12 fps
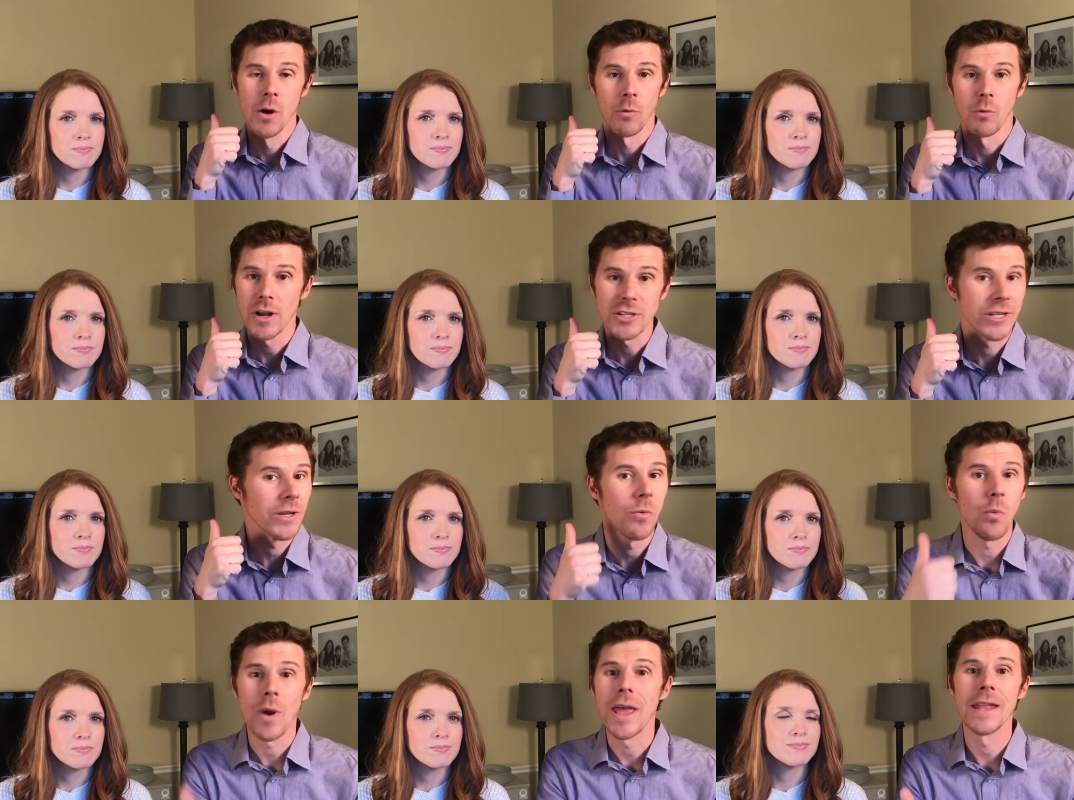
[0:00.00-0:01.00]
Speaker 1: rushing
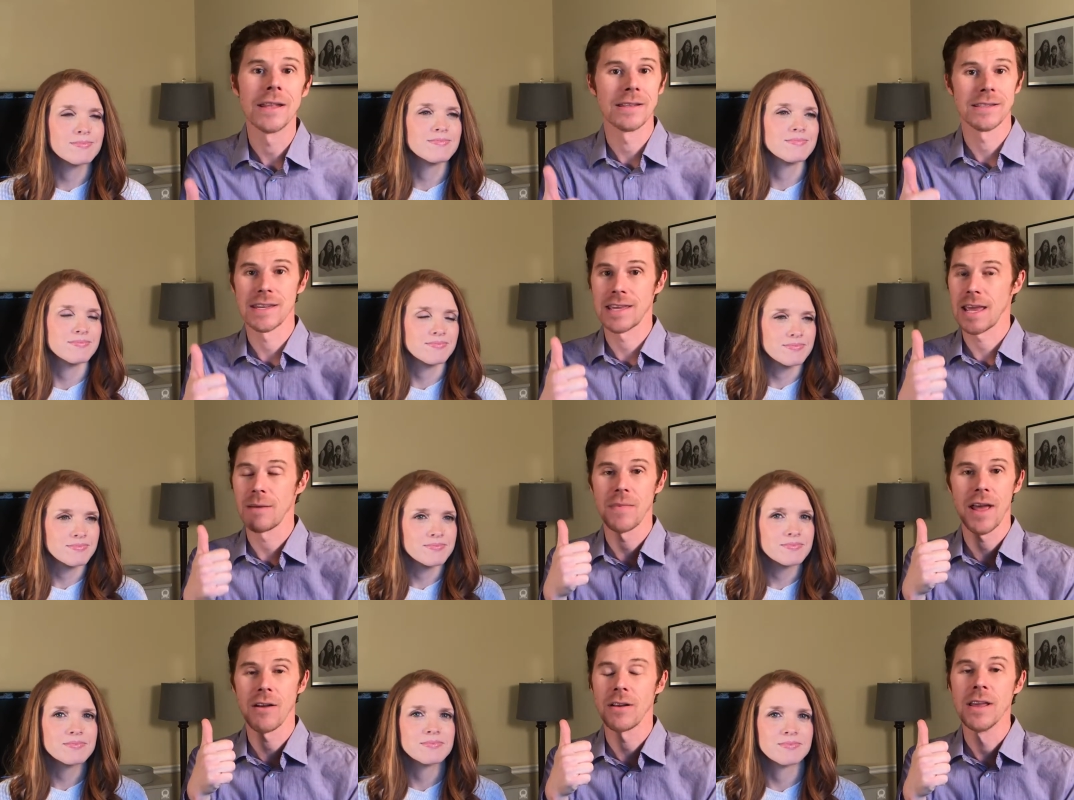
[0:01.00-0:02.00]
winds, He came
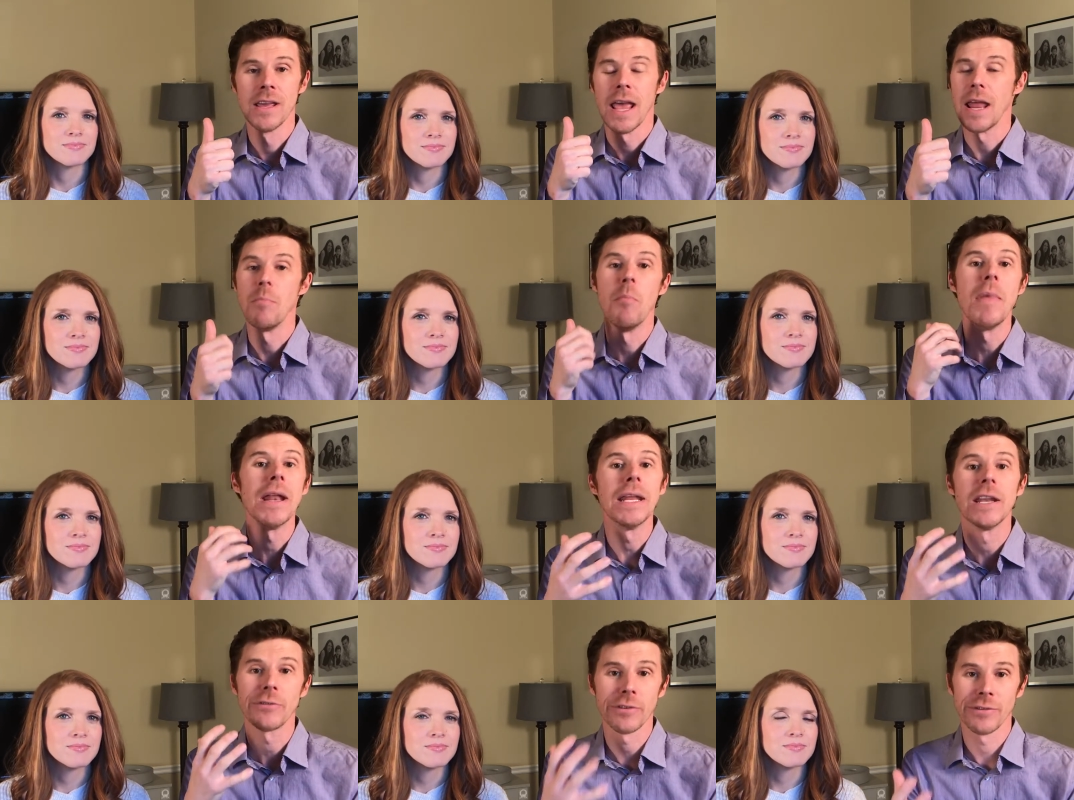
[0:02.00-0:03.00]
down in many
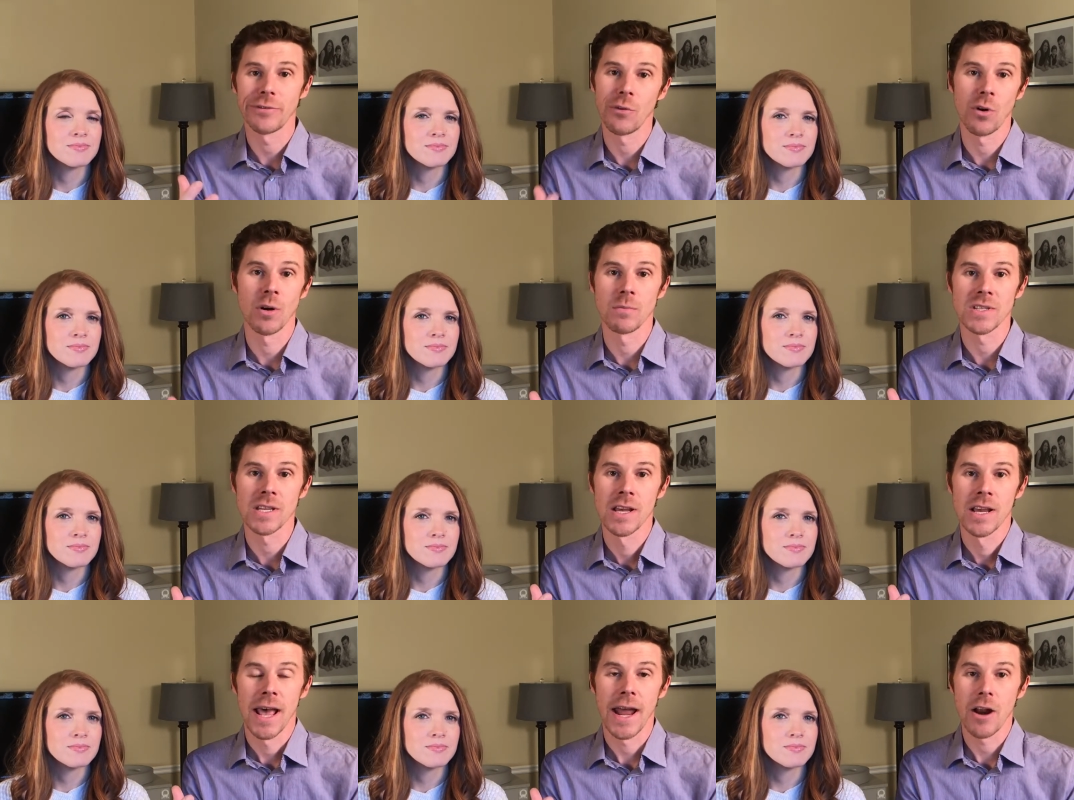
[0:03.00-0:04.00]
different forms.
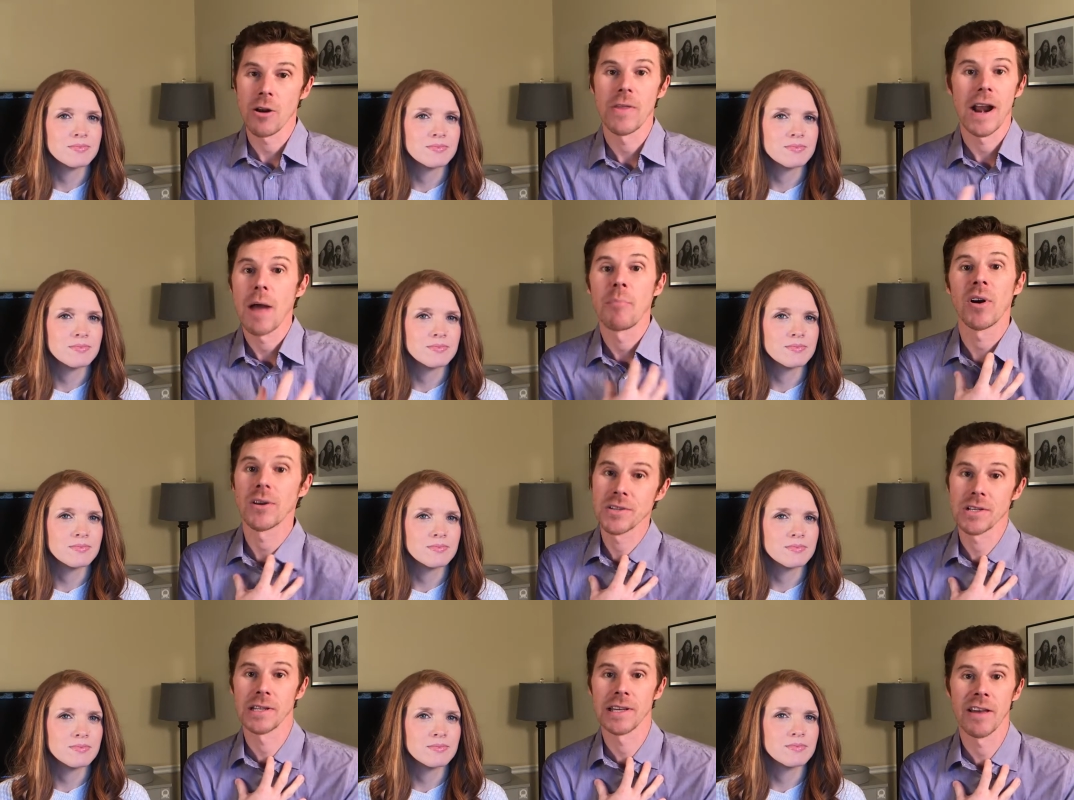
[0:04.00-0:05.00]
And I know that I
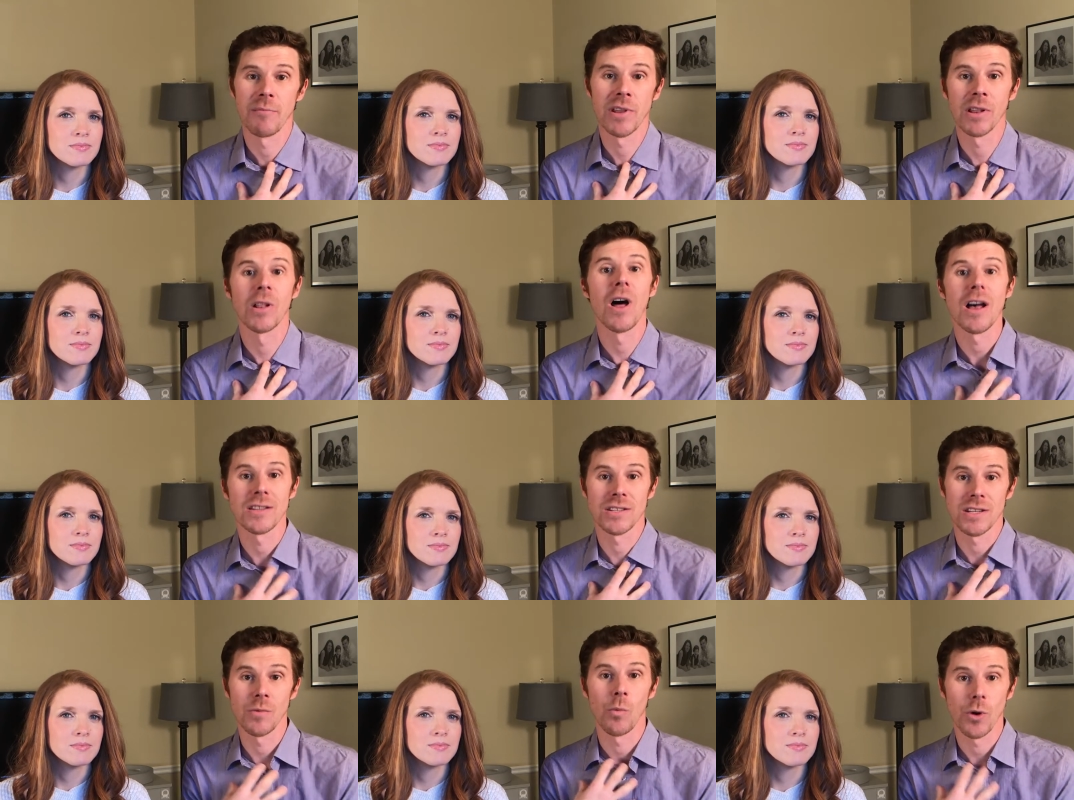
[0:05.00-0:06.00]
personally have been lost
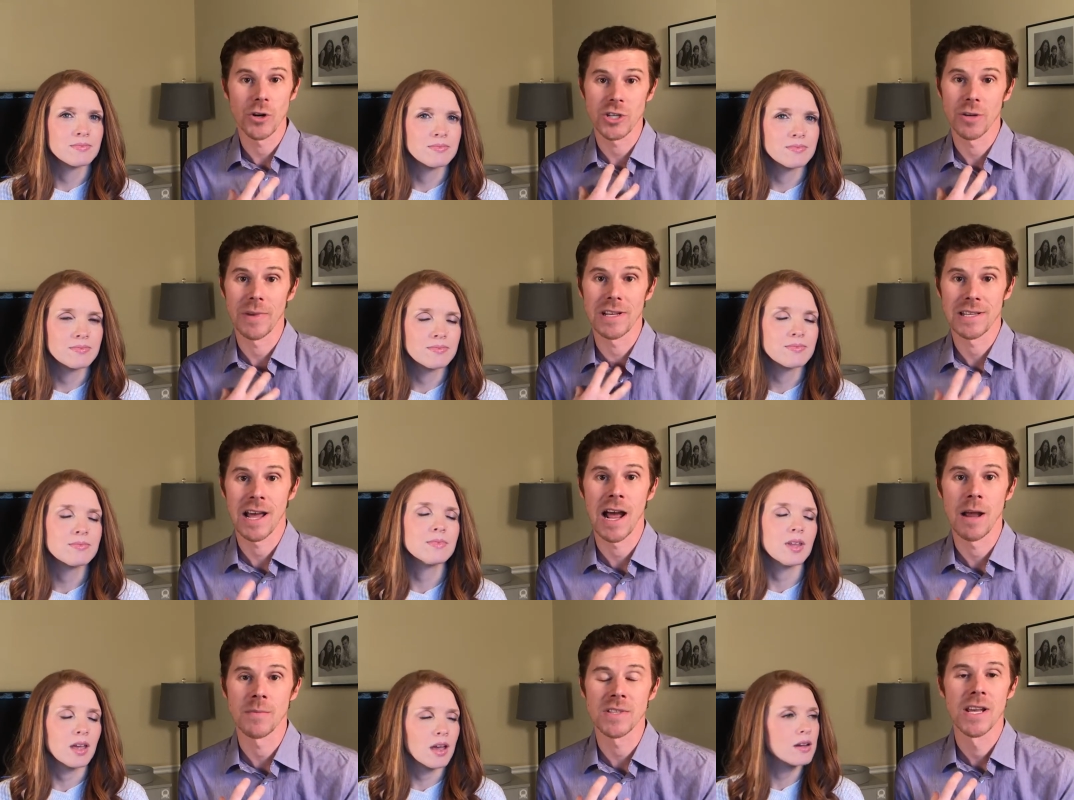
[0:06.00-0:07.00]
in worship at
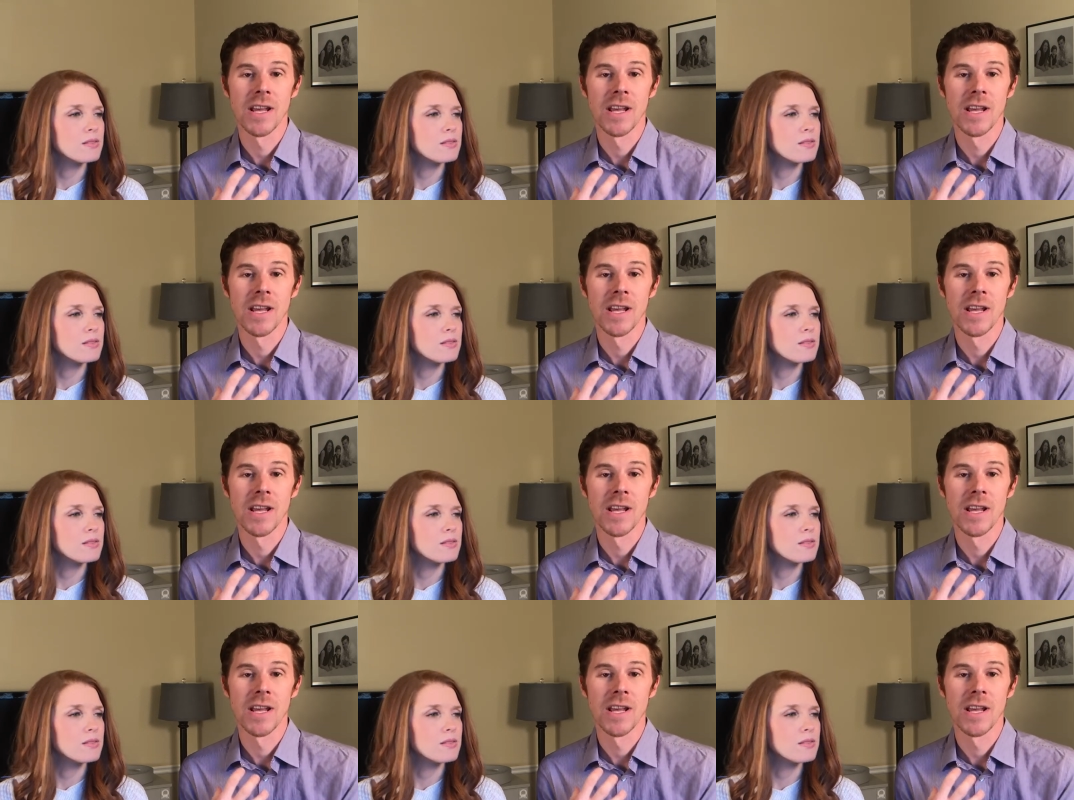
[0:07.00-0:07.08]
times